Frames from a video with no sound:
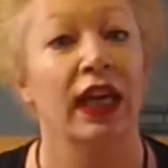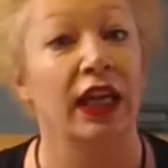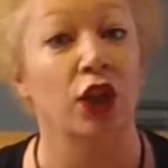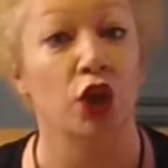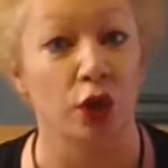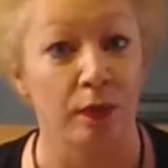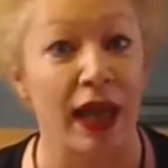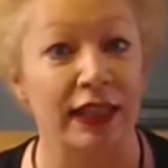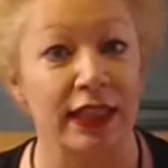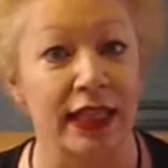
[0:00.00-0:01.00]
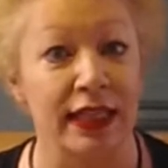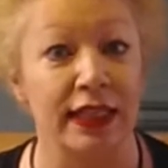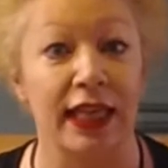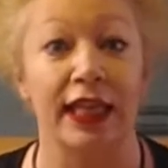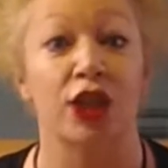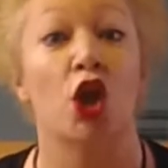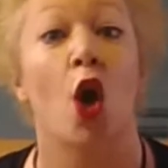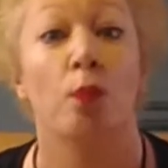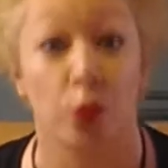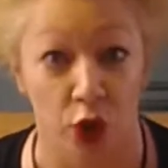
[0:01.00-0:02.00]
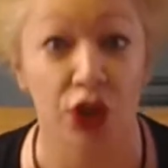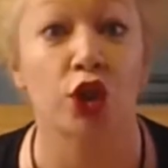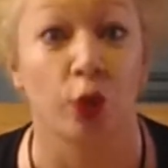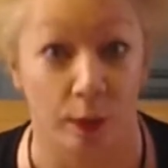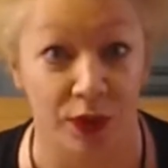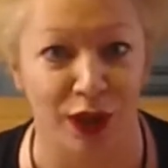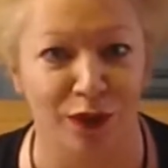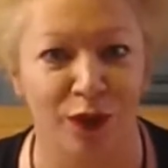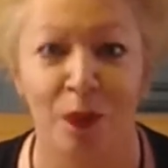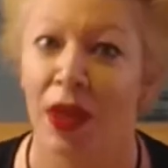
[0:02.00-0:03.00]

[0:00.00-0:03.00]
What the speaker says: in the humanities it is prescriptive,